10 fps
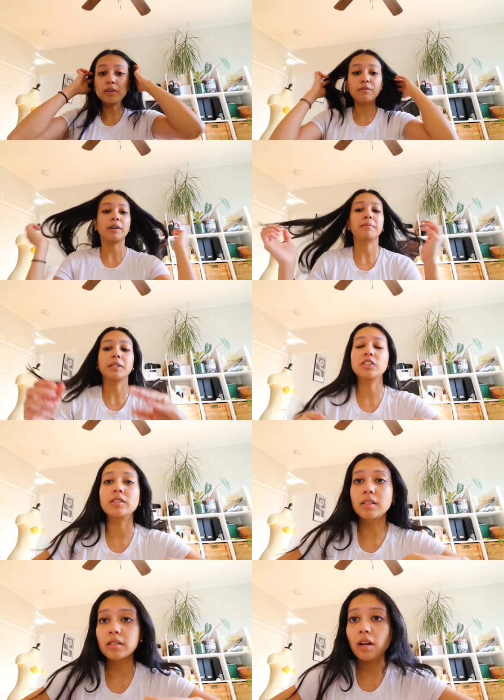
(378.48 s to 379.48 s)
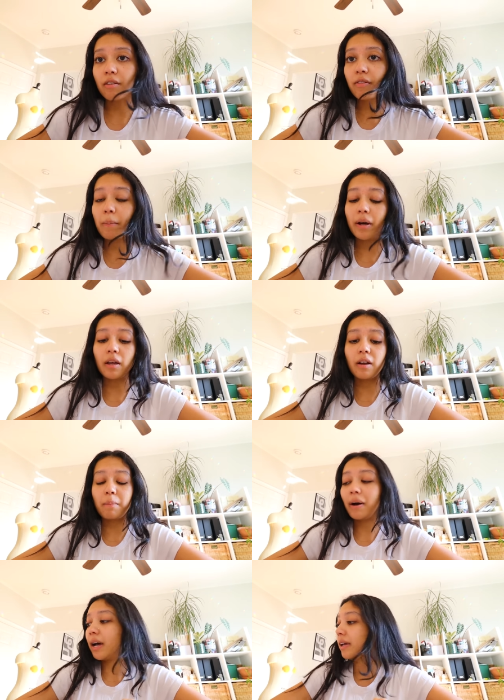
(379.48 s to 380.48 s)
I don't know if I've mentioned this enough, but
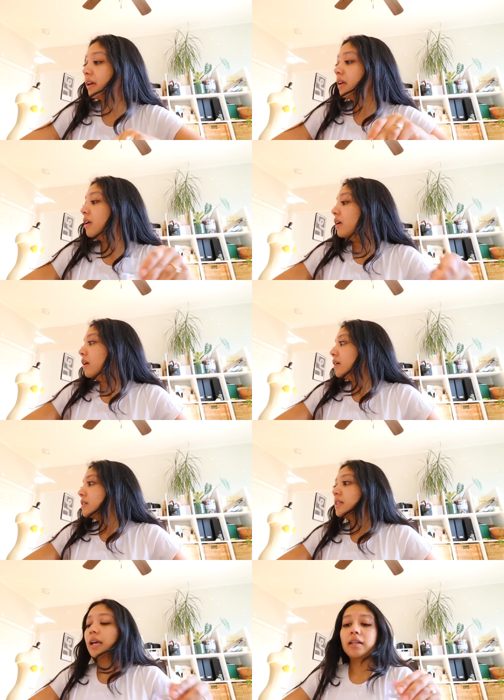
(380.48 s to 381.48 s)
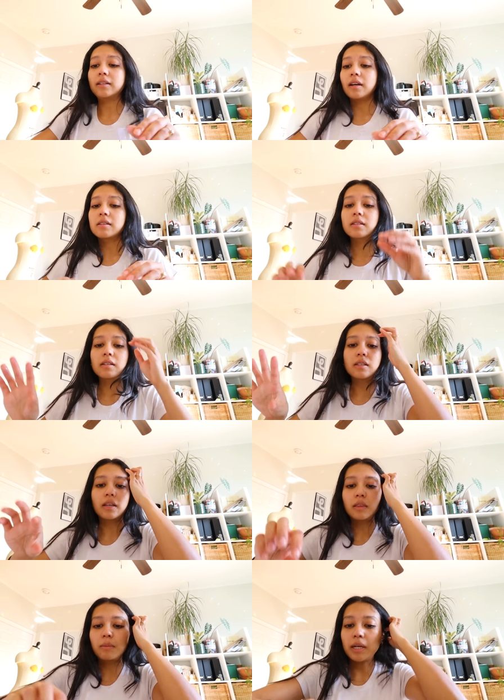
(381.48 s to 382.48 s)
my standing desk is
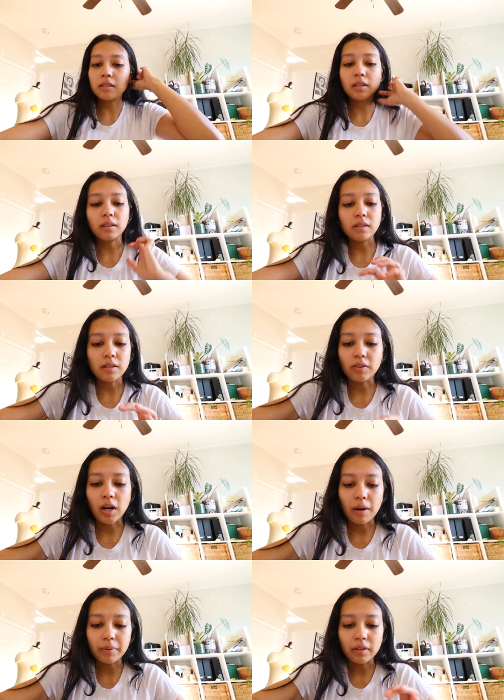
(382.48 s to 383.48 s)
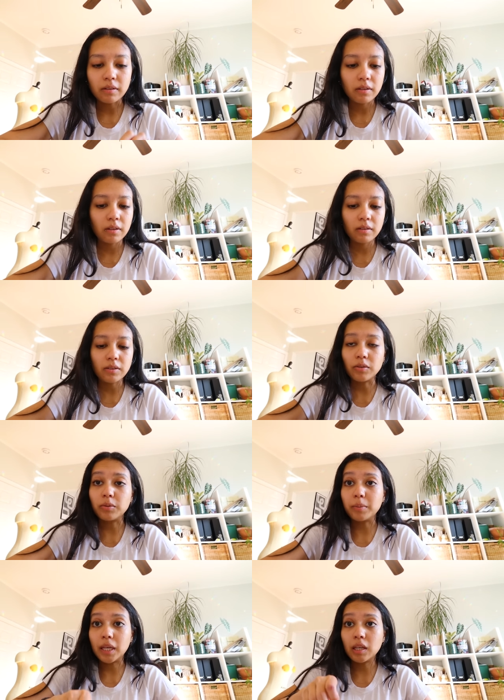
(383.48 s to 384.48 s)
like the best thing that's ever happened
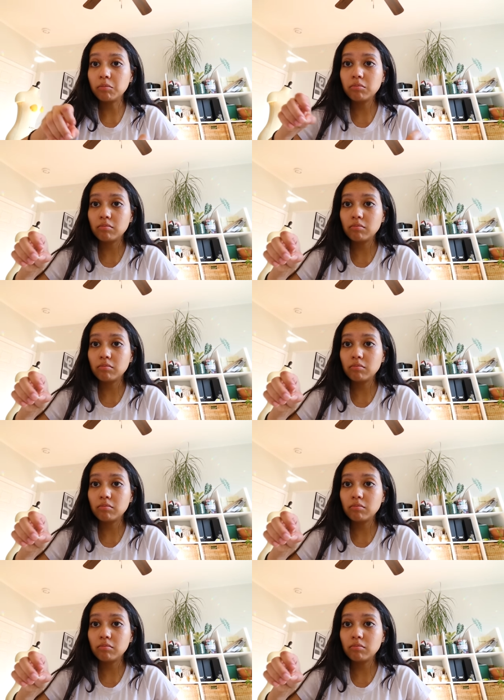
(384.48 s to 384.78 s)
to me.